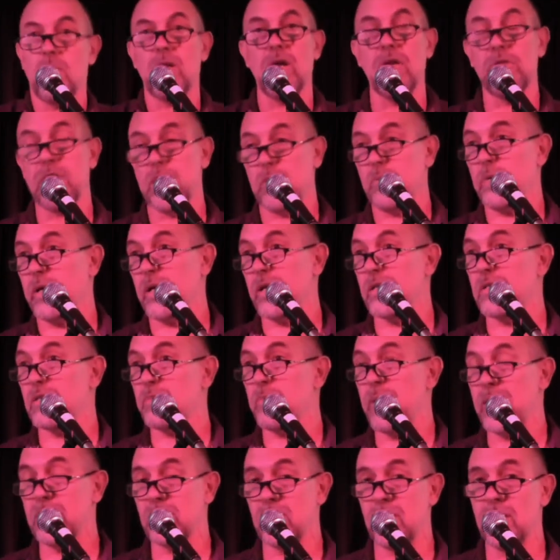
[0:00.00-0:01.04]
I don't think we're going to
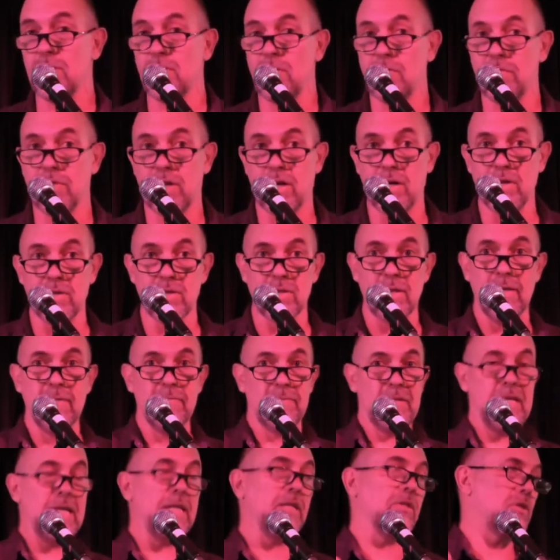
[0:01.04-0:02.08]
smash either of those
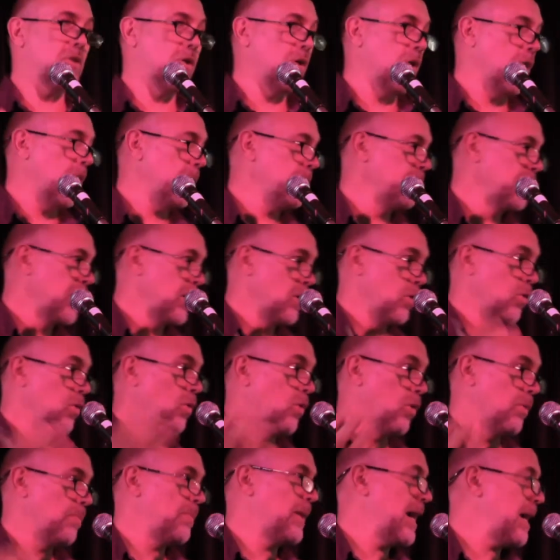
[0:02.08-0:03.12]
in time
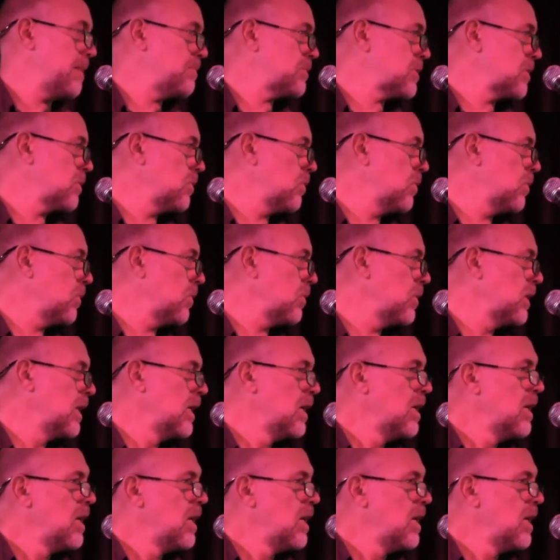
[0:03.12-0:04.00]
or perhaps at all.